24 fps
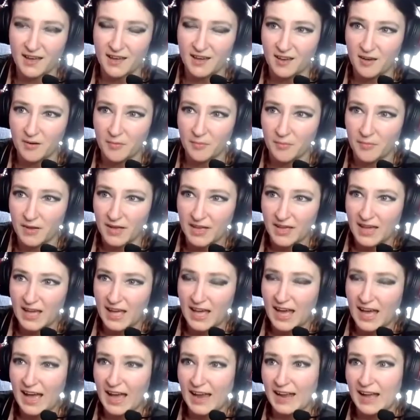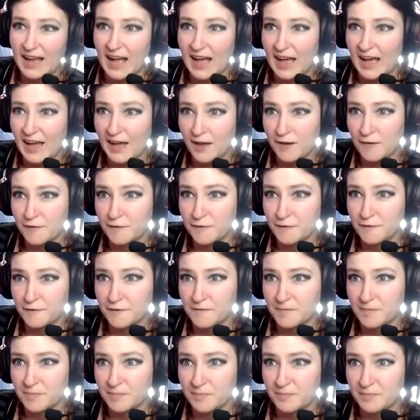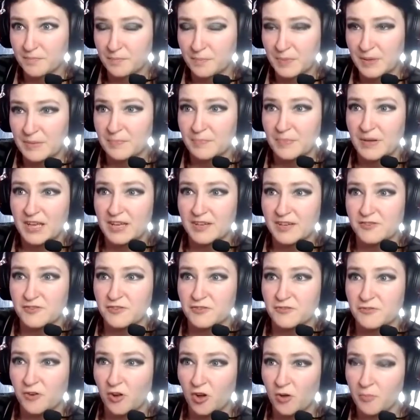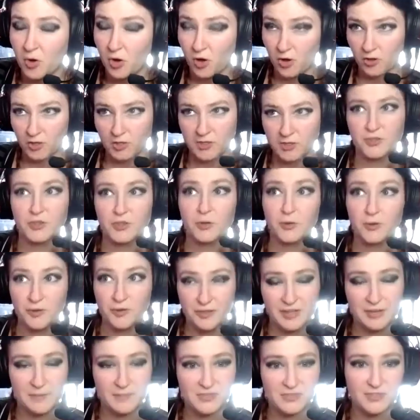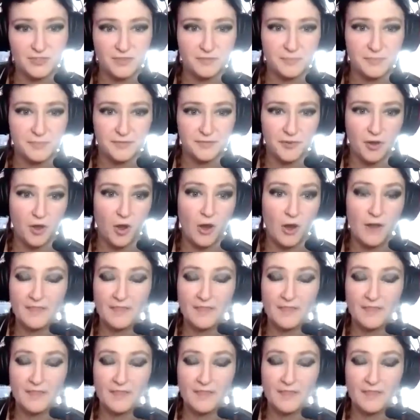I have been paid to draw more adult themed stuff before,